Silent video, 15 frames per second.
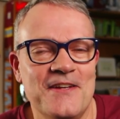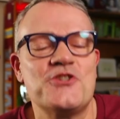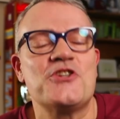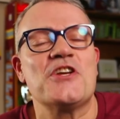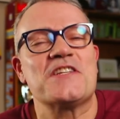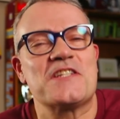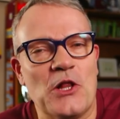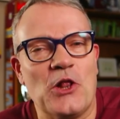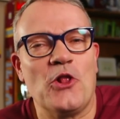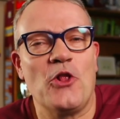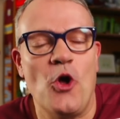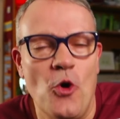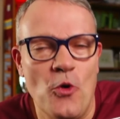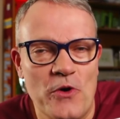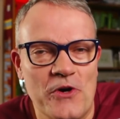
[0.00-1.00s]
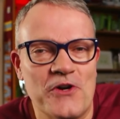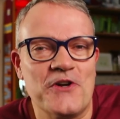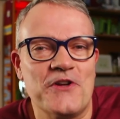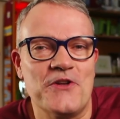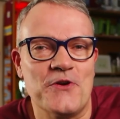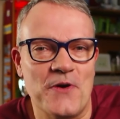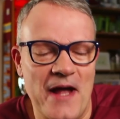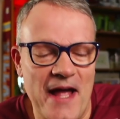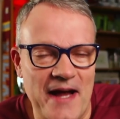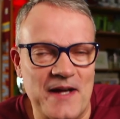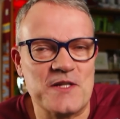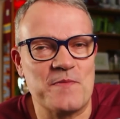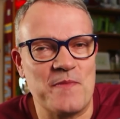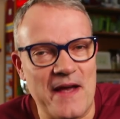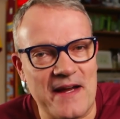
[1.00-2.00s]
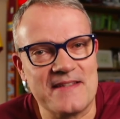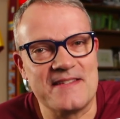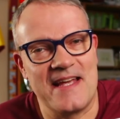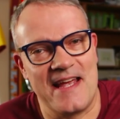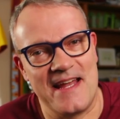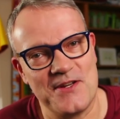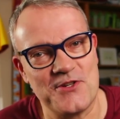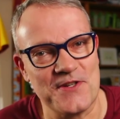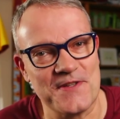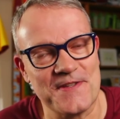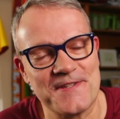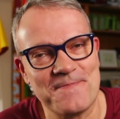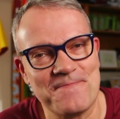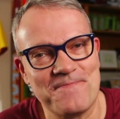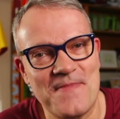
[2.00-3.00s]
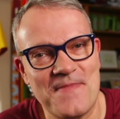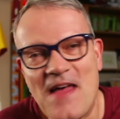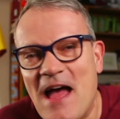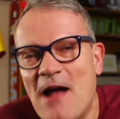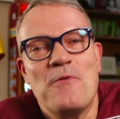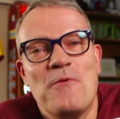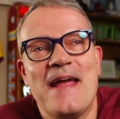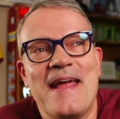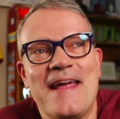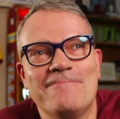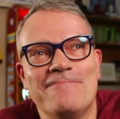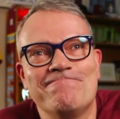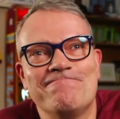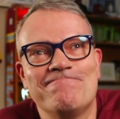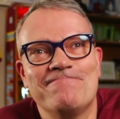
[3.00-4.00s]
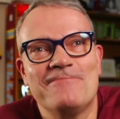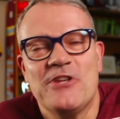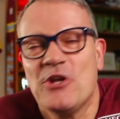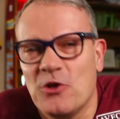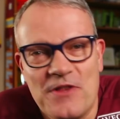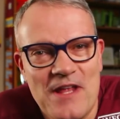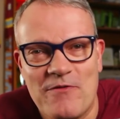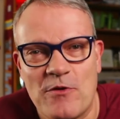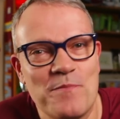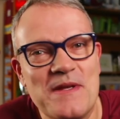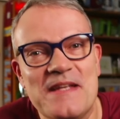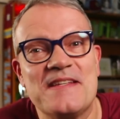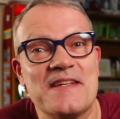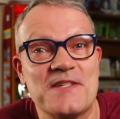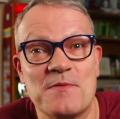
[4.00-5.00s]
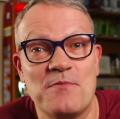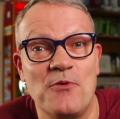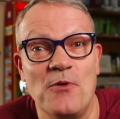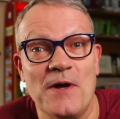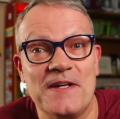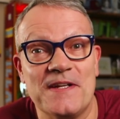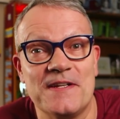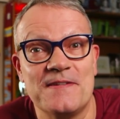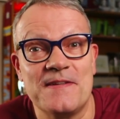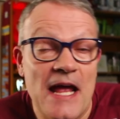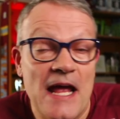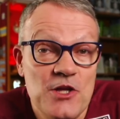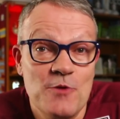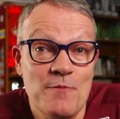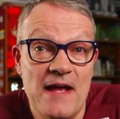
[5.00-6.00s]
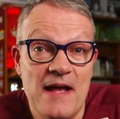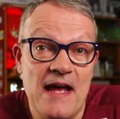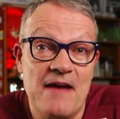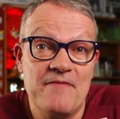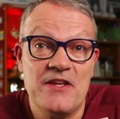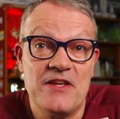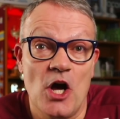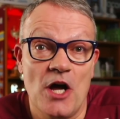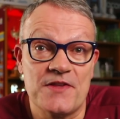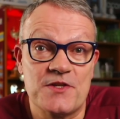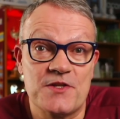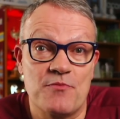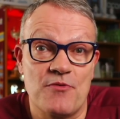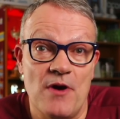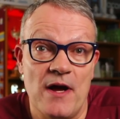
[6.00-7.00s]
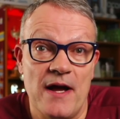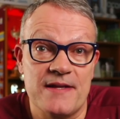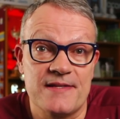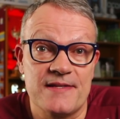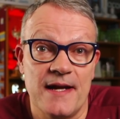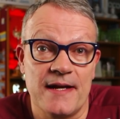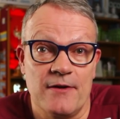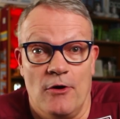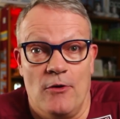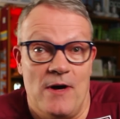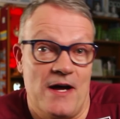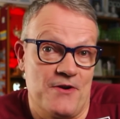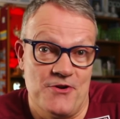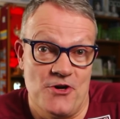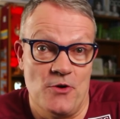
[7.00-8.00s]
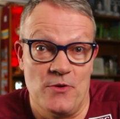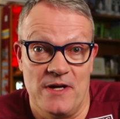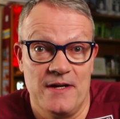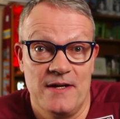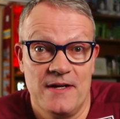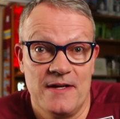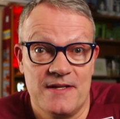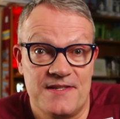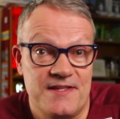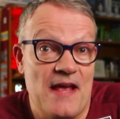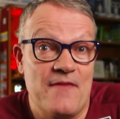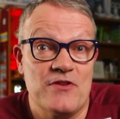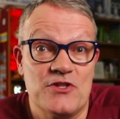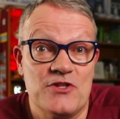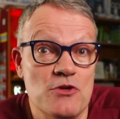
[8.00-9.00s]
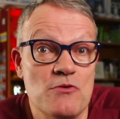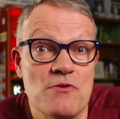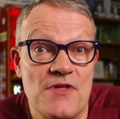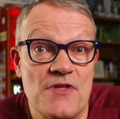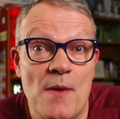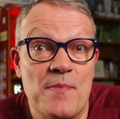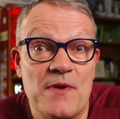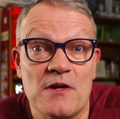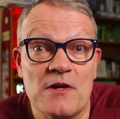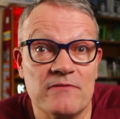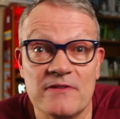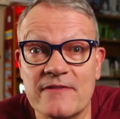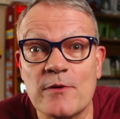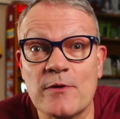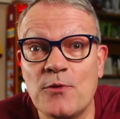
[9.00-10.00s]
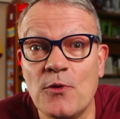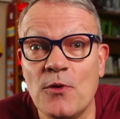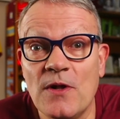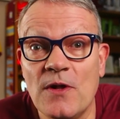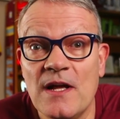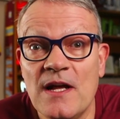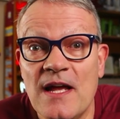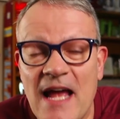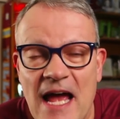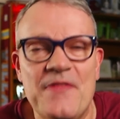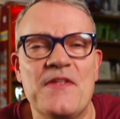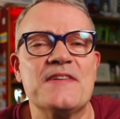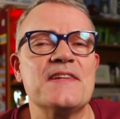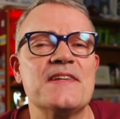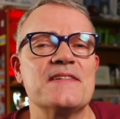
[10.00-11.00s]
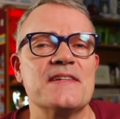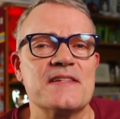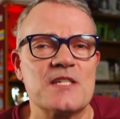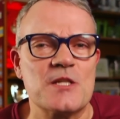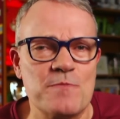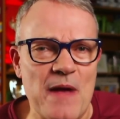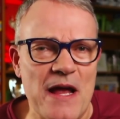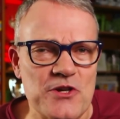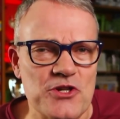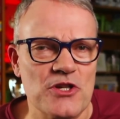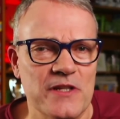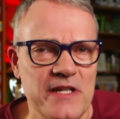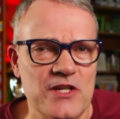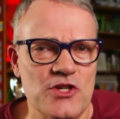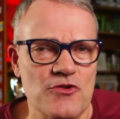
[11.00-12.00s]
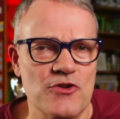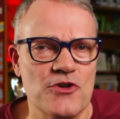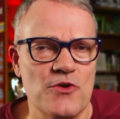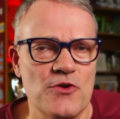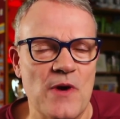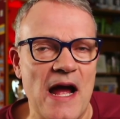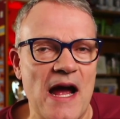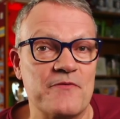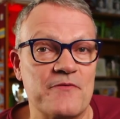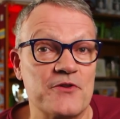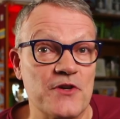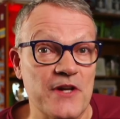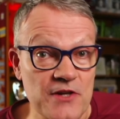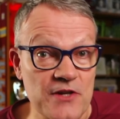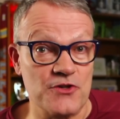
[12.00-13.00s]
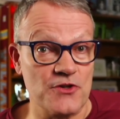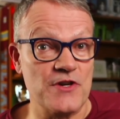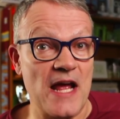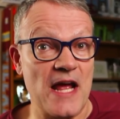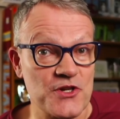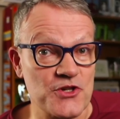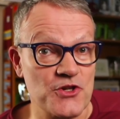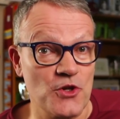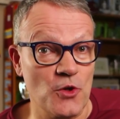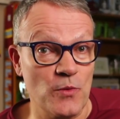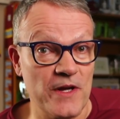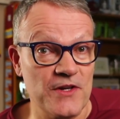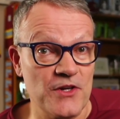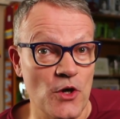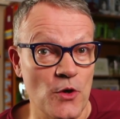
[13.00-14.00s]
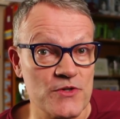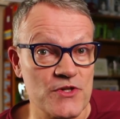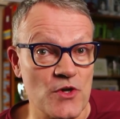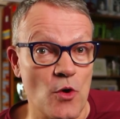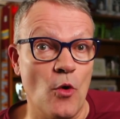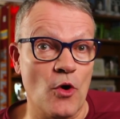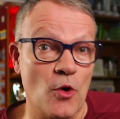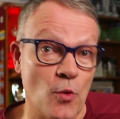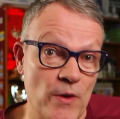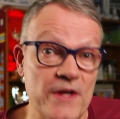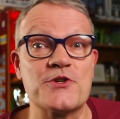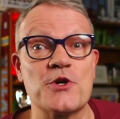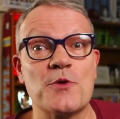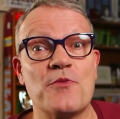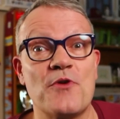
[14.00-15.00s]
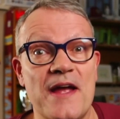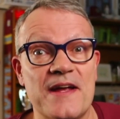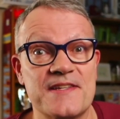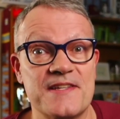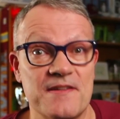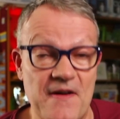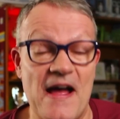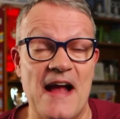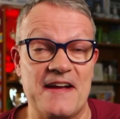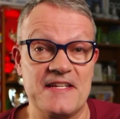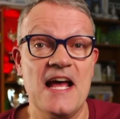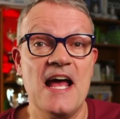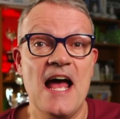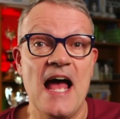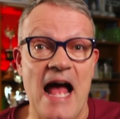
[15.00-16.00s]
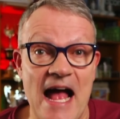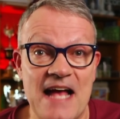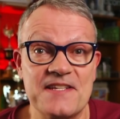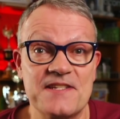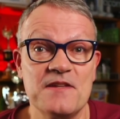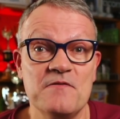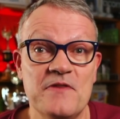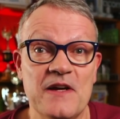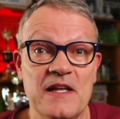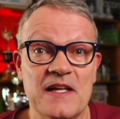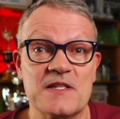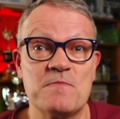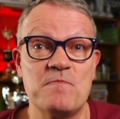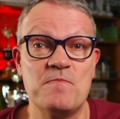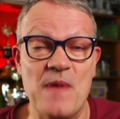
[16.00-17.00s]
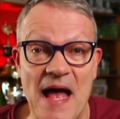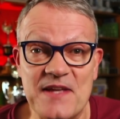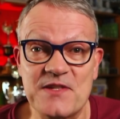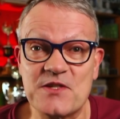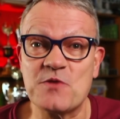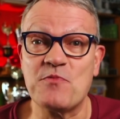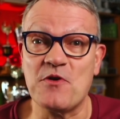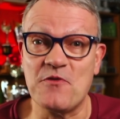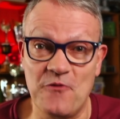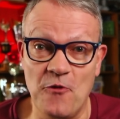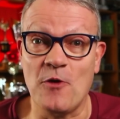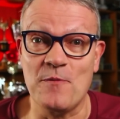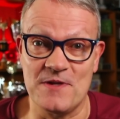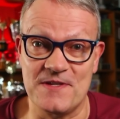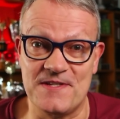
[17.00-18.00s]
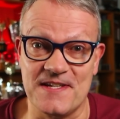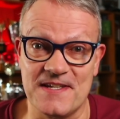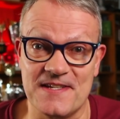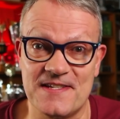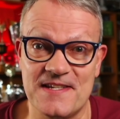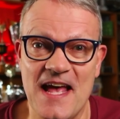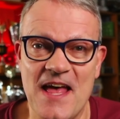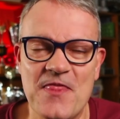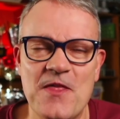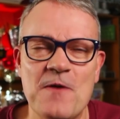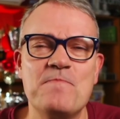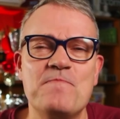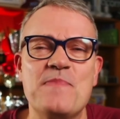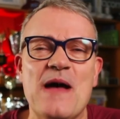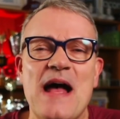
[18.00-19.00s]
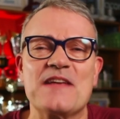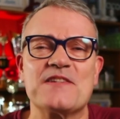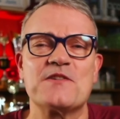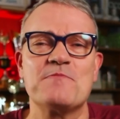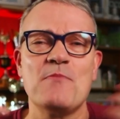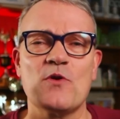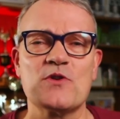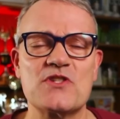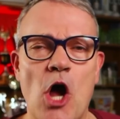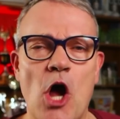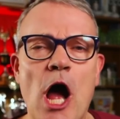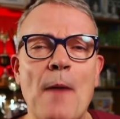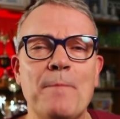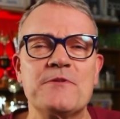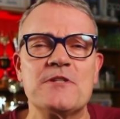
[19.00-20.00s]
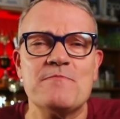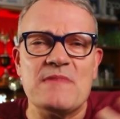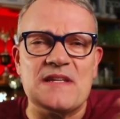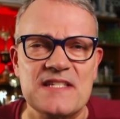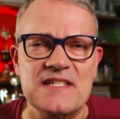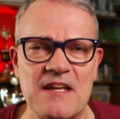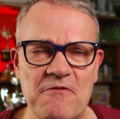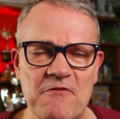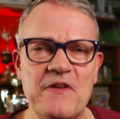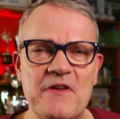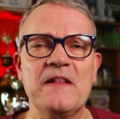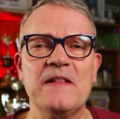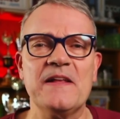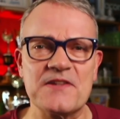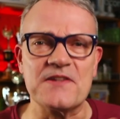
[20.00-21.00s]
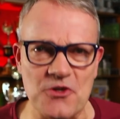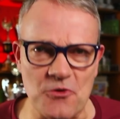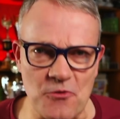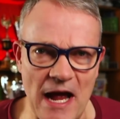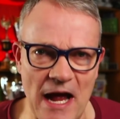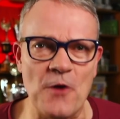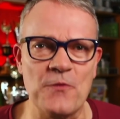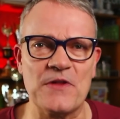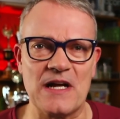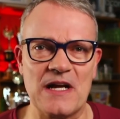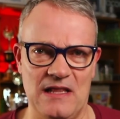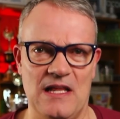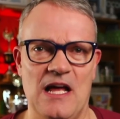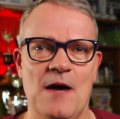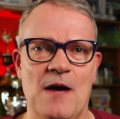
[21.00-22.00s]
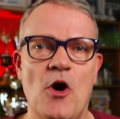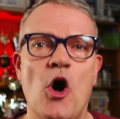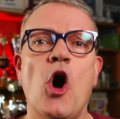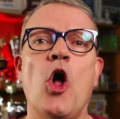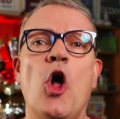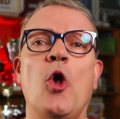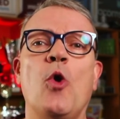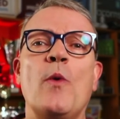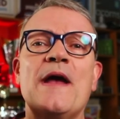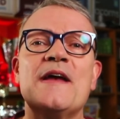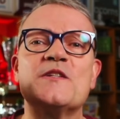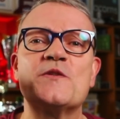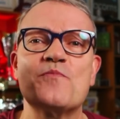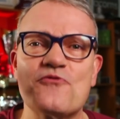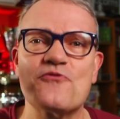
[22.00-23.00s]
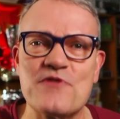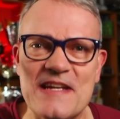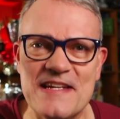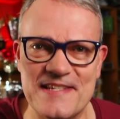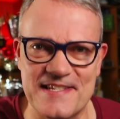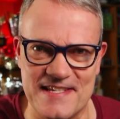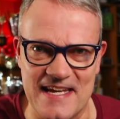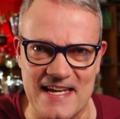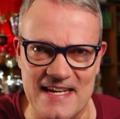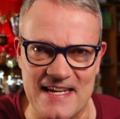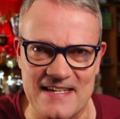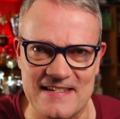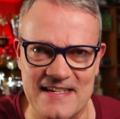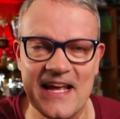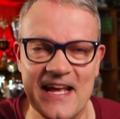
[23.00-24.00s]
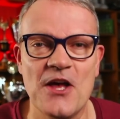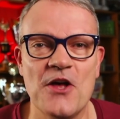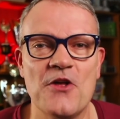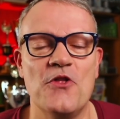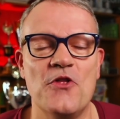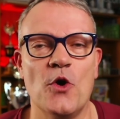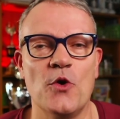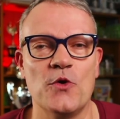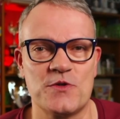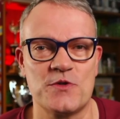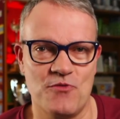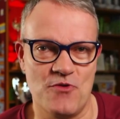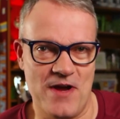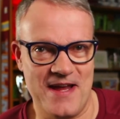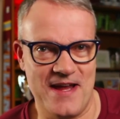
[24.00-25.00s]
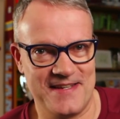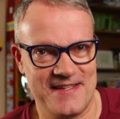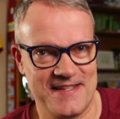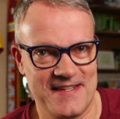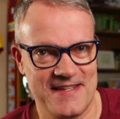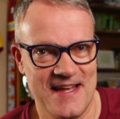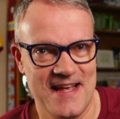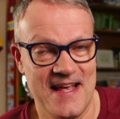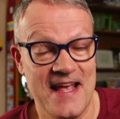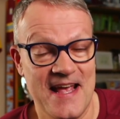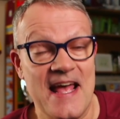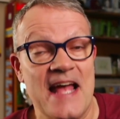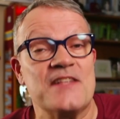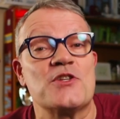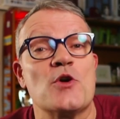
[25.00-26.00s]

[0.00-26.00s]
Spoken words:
Just lower your expectations. That way, you'll never be disappointed. And you might have the odd surprise like, oh, I don't know, a 7-2 thumping of Liverpool. And this is especially true after international windows or winter breaks. In fact, Aston Villa's best performances, the best, most optimistic feelings around the club always precede those breaks. And